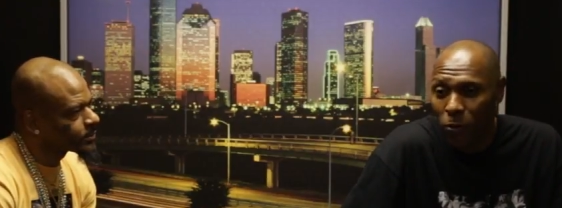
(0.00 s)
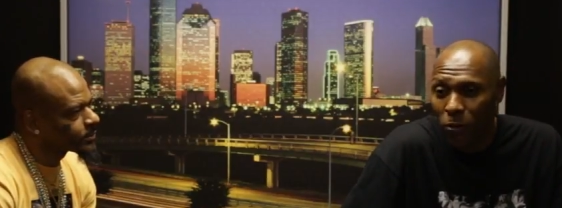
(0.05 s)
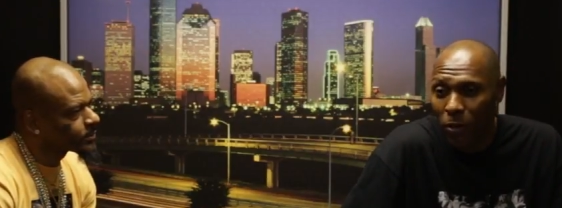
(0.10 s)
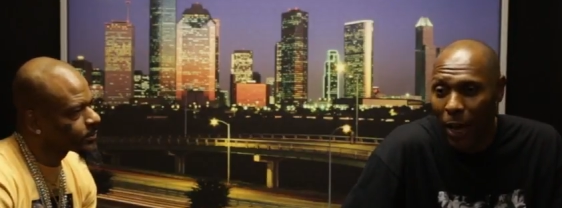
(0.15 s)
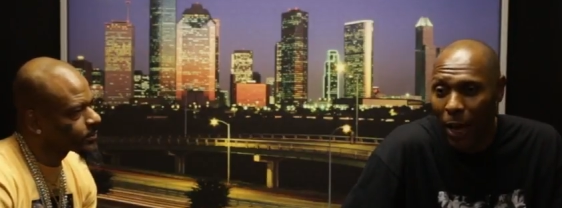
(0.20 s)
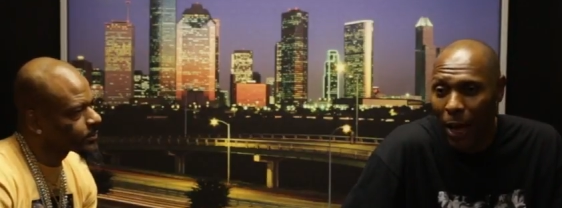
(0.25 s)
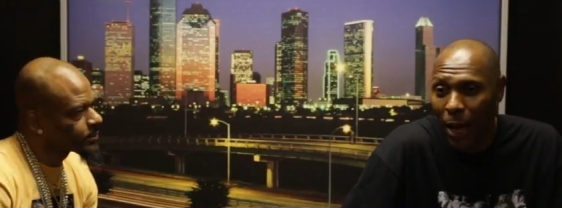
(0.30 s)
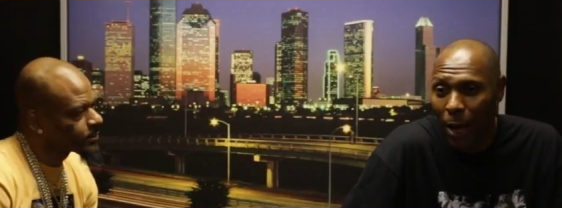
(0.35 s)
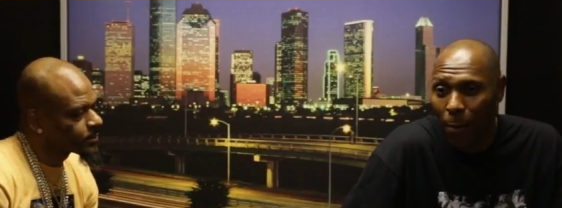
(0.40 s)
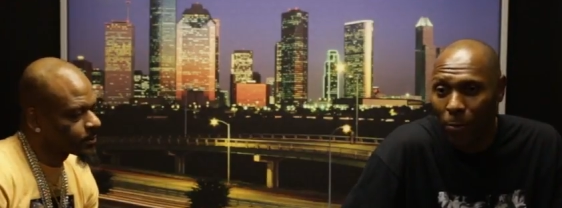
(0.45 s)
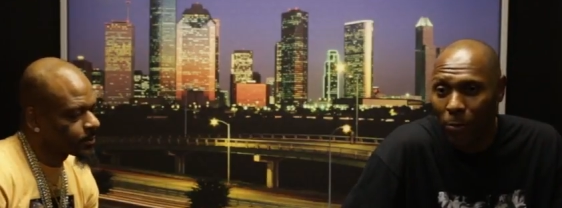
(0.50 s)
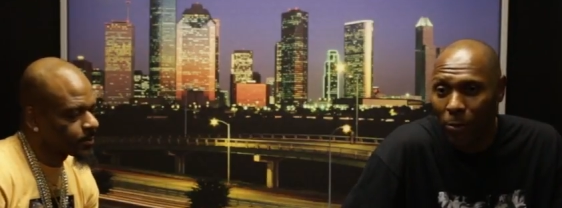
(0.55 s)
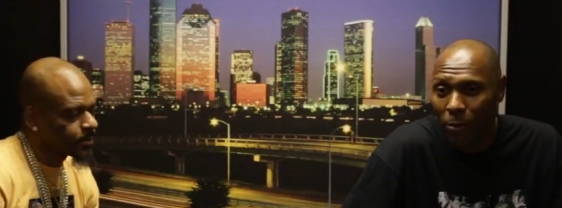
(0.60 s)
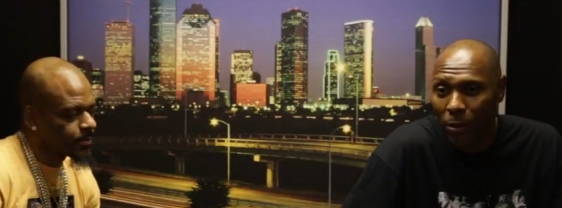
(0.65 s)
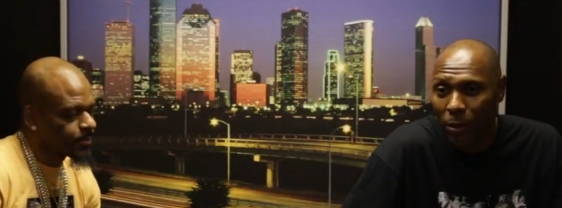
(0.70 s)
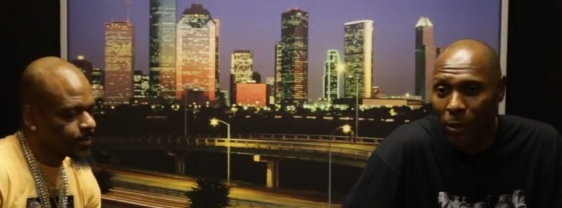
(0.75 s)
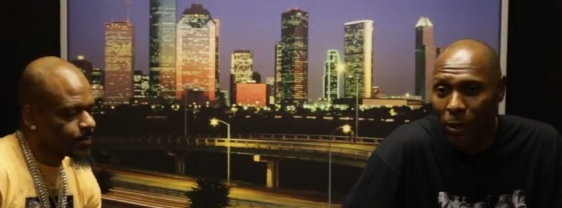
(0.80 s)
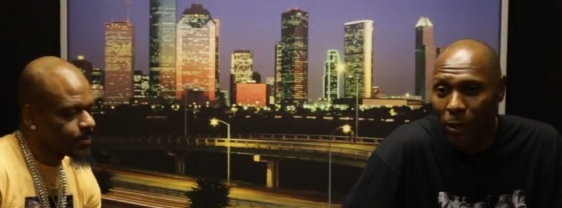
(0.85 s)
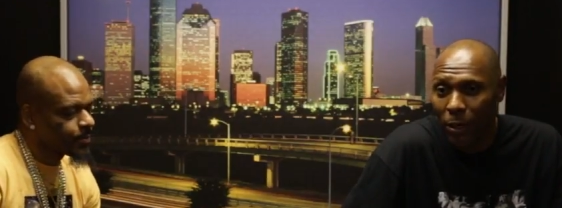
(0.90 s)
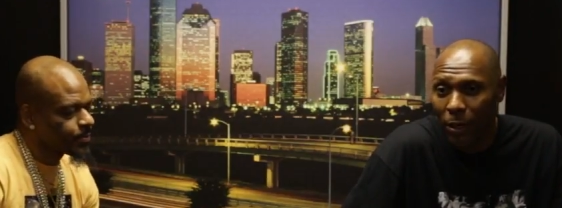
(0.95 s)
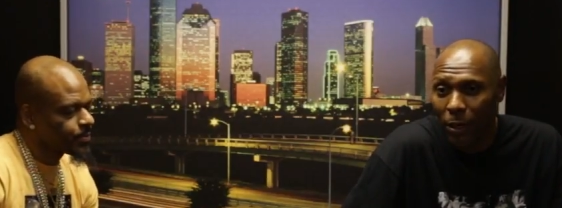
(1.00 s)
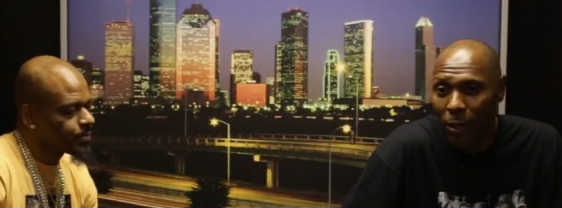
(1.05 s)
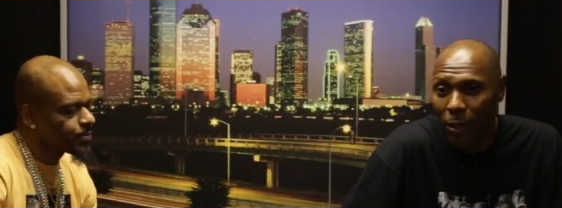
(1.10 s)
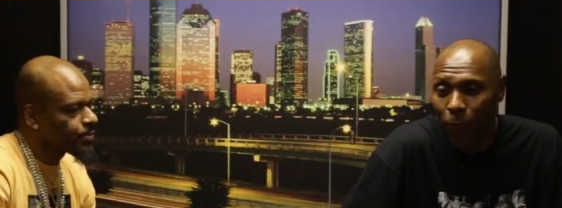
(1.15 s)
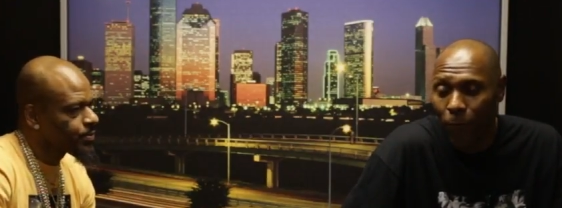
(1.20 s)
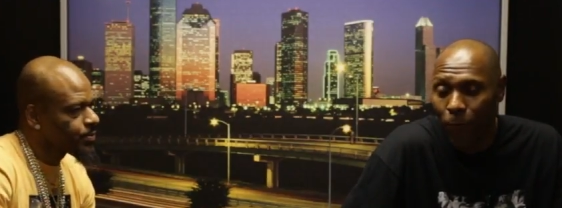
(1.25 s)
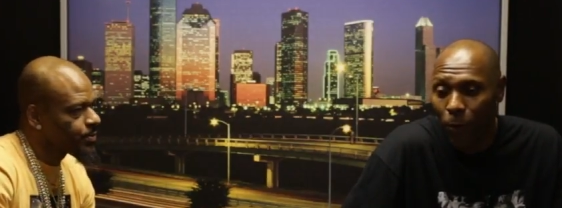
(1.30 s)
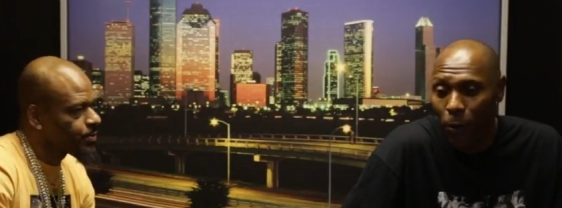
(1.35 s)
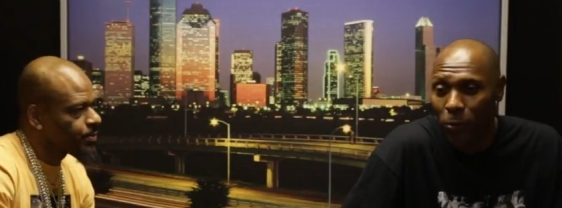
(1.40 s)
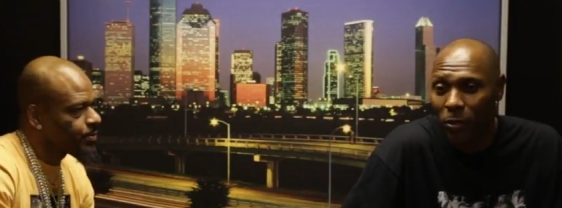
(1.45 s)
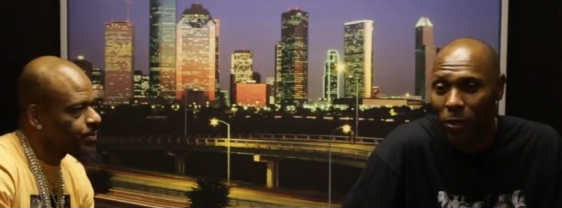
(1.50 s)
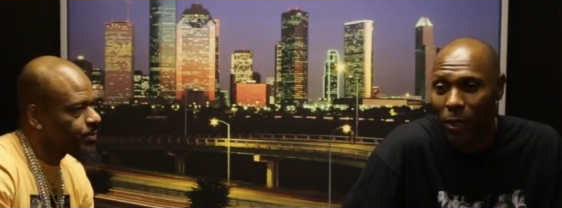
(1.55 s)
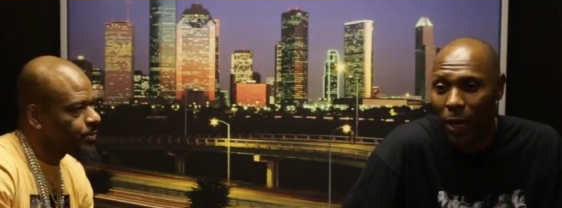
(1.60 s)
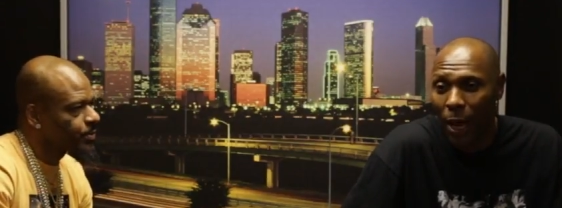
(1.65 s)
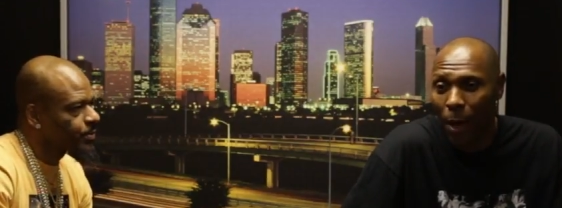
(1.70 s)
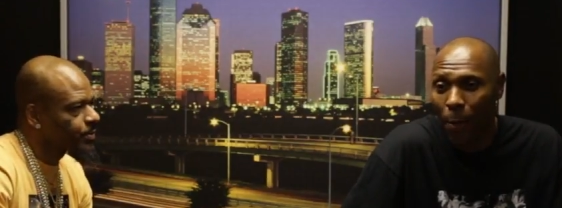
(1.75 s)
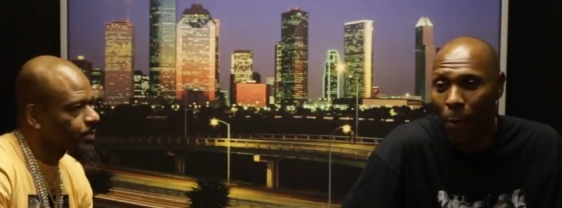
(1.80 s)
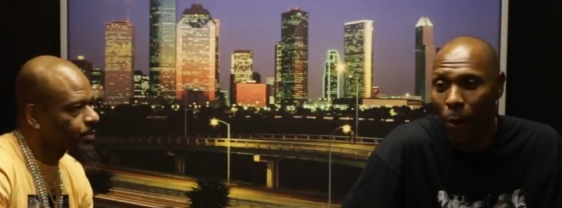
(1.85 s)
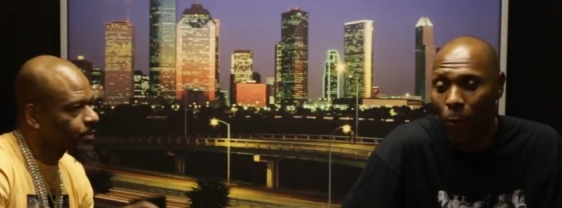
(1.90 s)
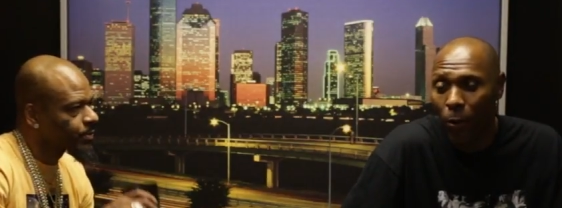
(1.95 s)
Speaker 1: times, the first
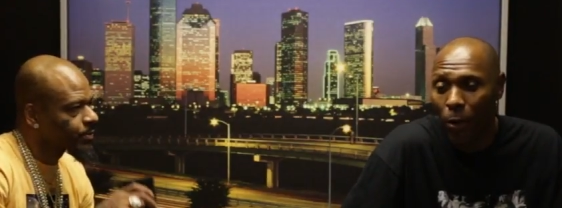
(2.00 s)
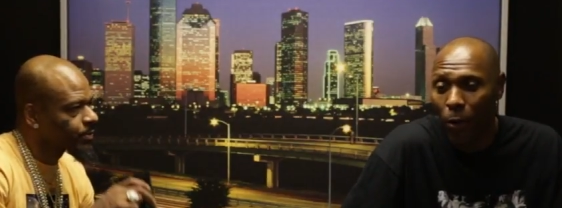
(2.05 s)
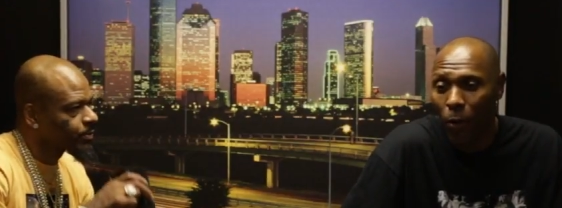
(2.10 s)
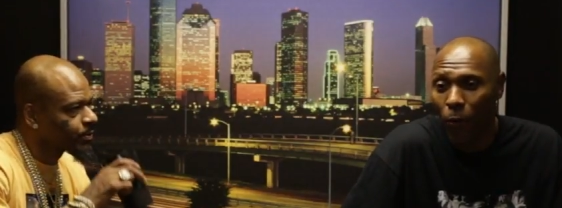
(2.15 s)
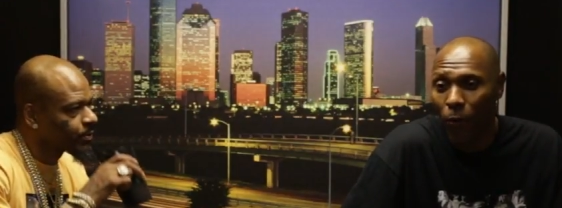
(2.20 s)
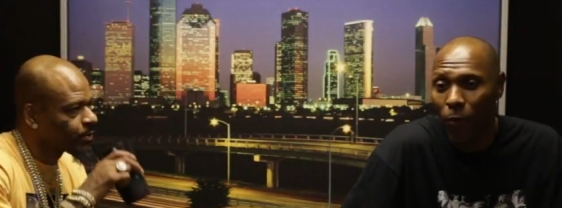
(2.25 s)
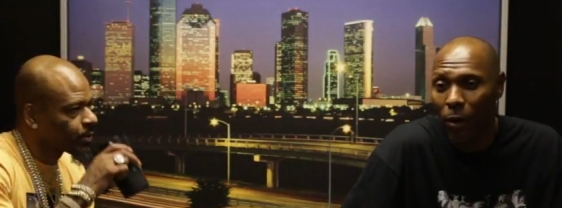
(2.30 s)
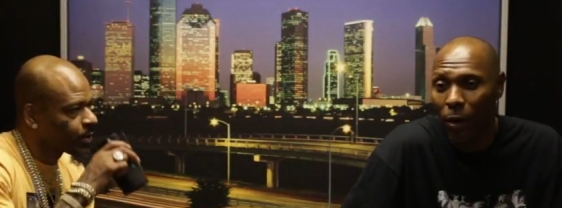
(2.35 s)
time I went over